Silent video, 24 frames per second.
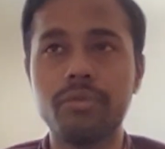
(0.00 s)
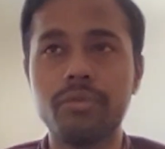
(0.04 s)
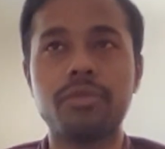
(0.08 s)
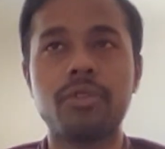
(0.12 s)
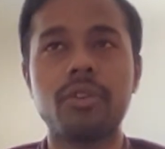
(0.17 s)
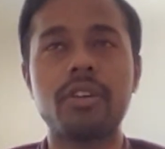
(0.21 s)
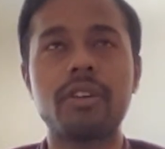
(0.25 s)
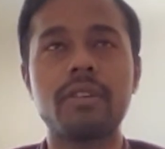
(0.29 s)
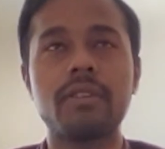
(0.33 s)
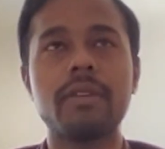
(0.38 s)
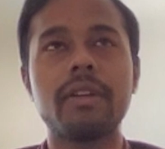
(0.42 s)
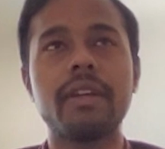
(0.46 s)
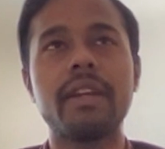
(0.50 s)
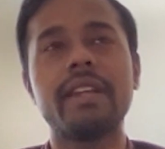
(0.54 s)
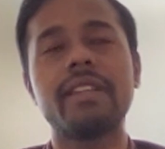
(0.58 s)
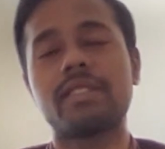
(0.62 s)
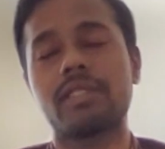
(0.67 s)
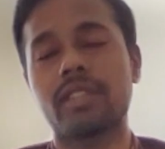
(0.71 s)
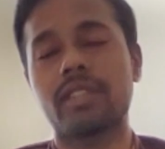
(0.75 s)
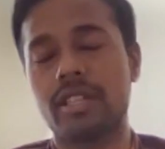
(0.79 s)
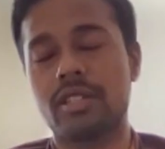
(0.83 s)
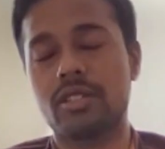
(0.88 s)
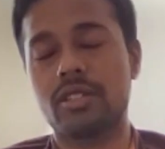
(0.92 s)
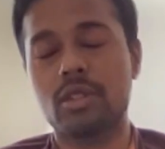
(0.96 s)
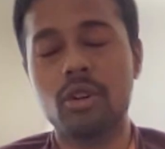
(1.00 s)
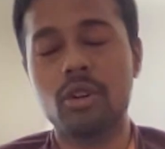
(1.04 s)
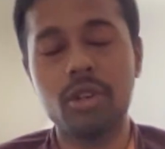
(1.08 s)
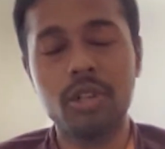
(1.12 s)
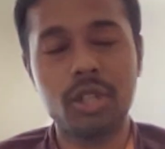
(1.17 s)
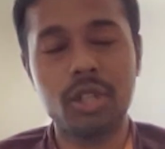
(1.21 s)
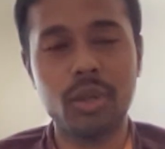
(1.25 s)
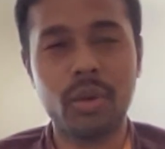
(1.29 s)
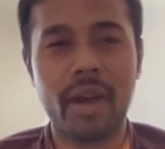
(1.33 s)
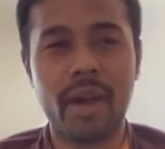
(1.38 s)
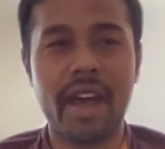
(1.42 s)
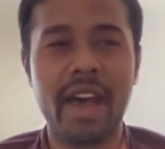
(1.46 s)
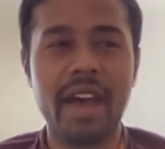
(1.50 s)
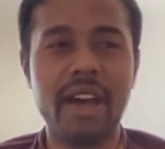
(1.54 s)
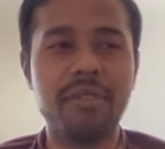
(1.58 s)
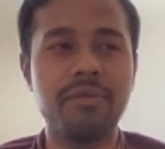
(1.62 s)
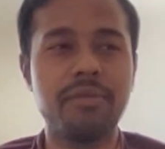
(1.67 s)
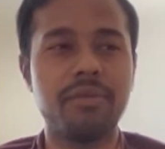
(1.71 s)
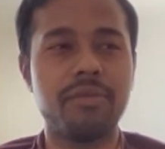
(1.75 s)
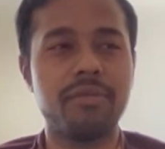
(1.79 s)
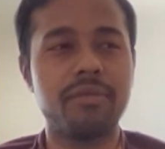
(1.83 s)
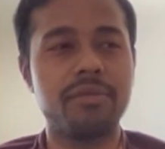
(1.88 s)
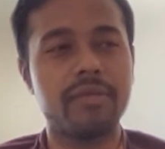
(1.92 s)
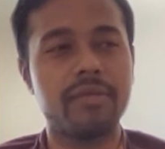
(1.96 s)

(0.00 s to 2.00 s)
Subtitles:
for, it's good to have,